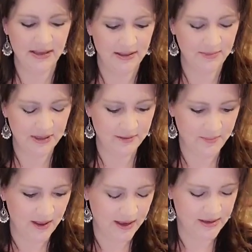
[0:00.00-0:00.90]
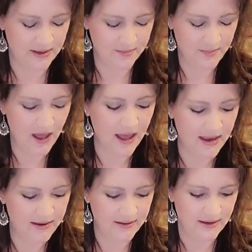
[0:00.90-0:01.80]
them in a
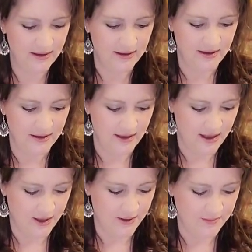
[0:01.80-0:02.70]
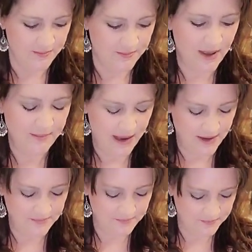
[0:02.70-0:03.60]
pie pan,